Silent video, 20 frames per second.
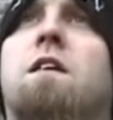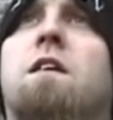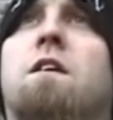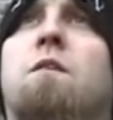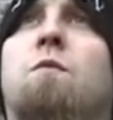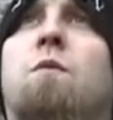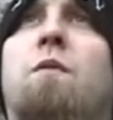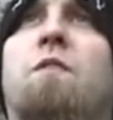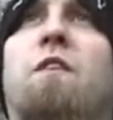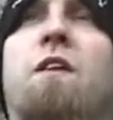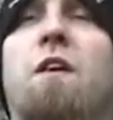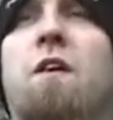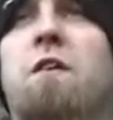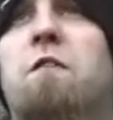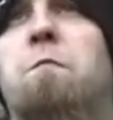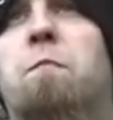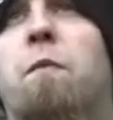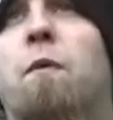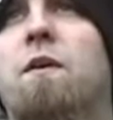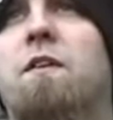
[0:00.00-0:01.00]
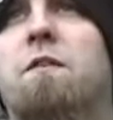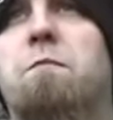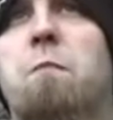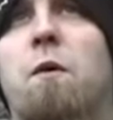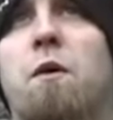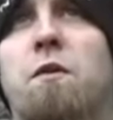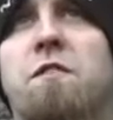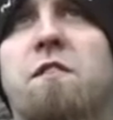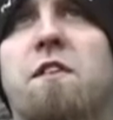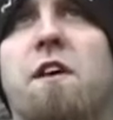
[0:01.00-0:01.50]
Well, the Lost Boys
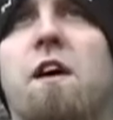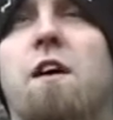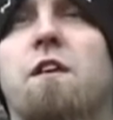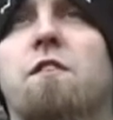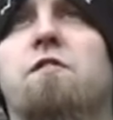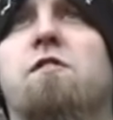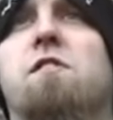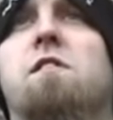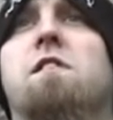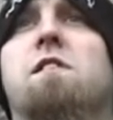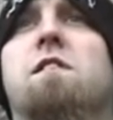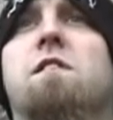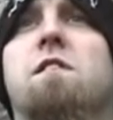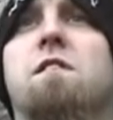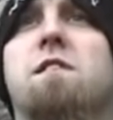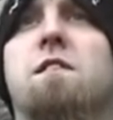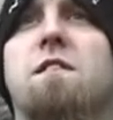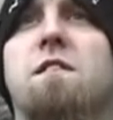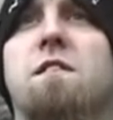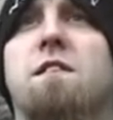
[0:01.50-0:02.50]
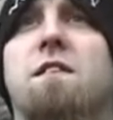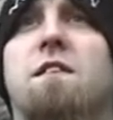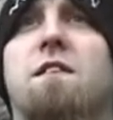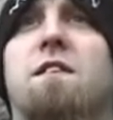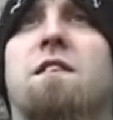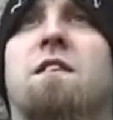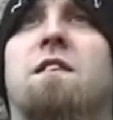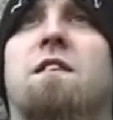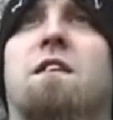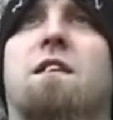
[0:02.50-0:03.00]
montage.
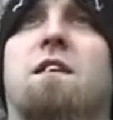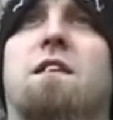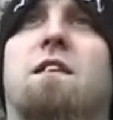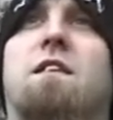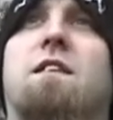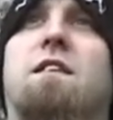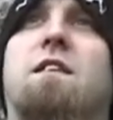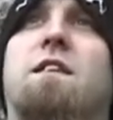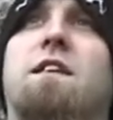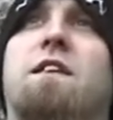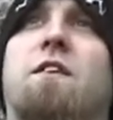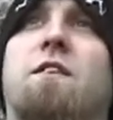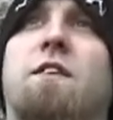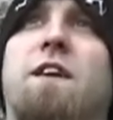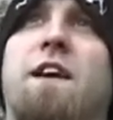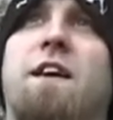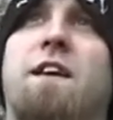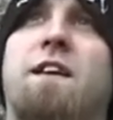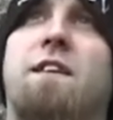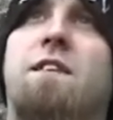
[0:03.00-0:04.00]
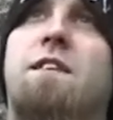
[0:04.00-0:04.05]
Oh, you got naked.